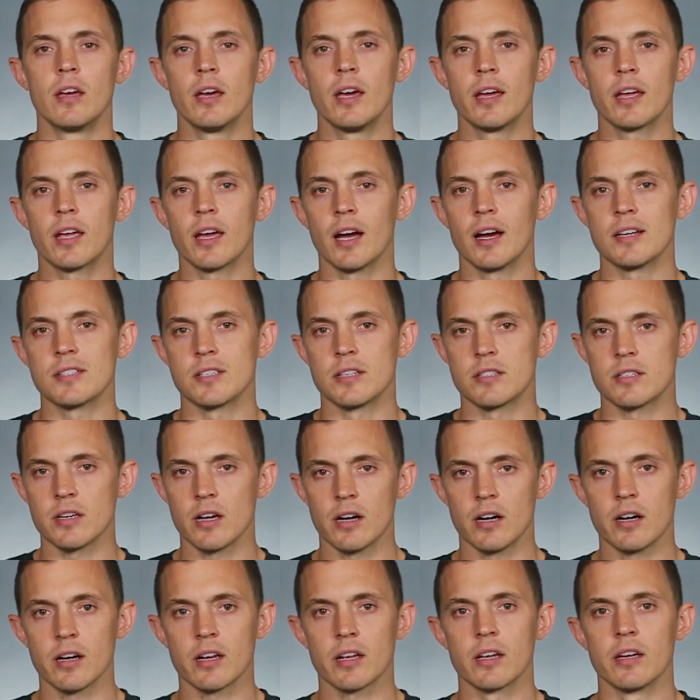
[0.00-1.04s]
Hey guys, it's
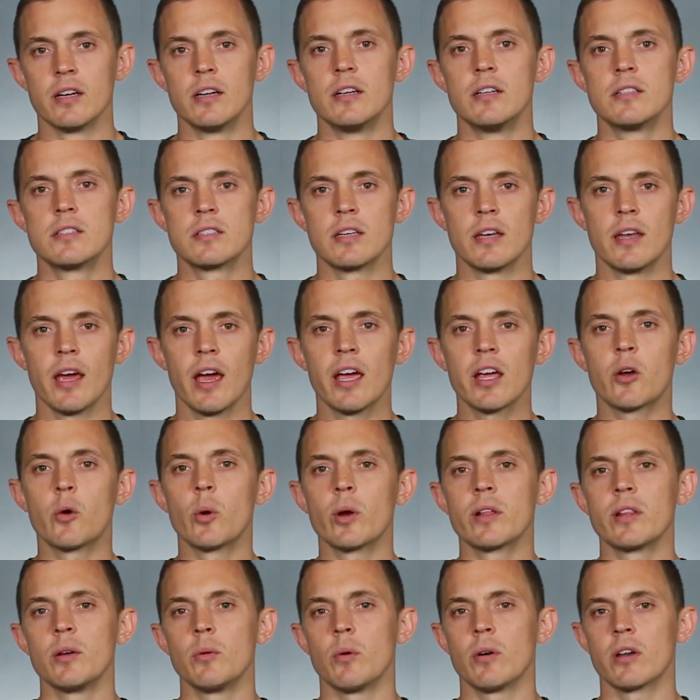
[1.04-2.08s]
Eric. Today I
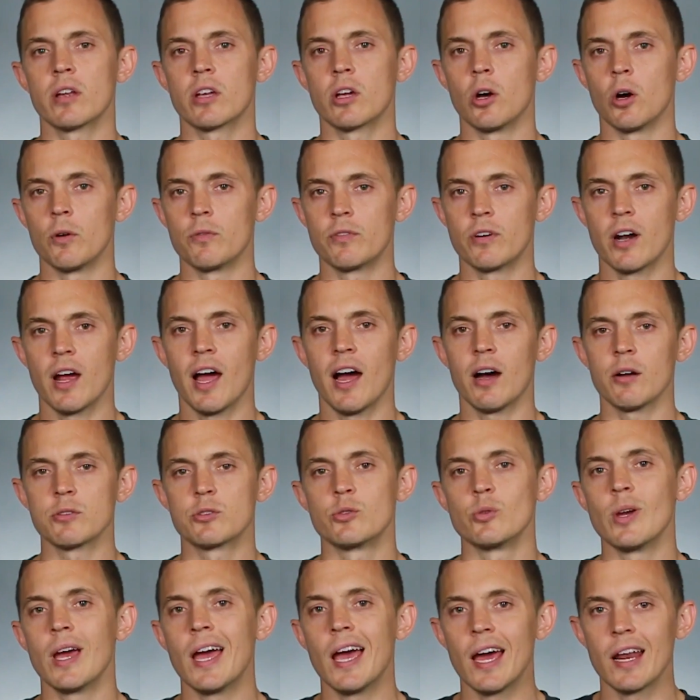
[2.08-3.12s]
quickly want to go over how
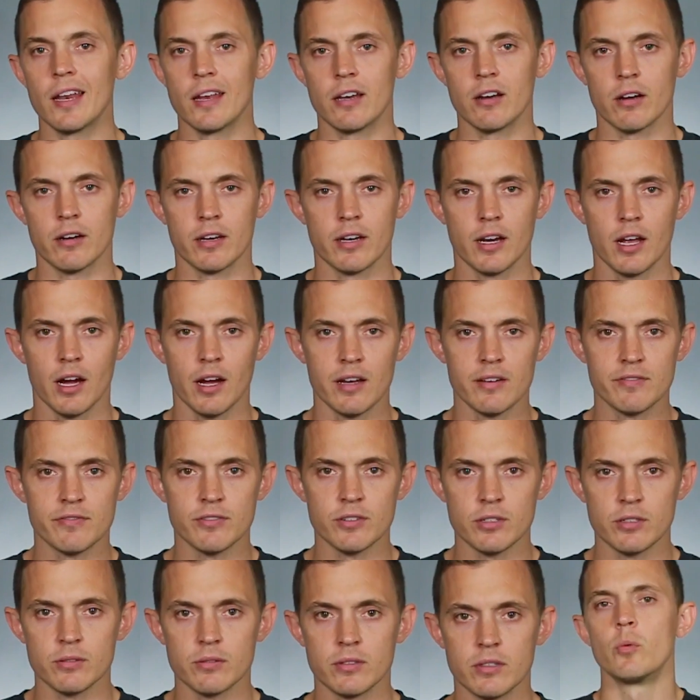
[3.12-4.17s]
to edit on an
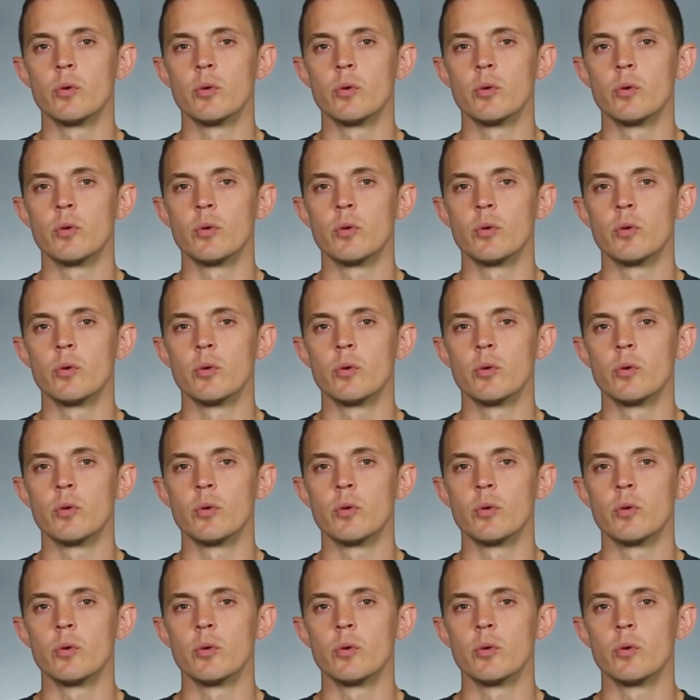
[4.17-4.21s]
iPhone.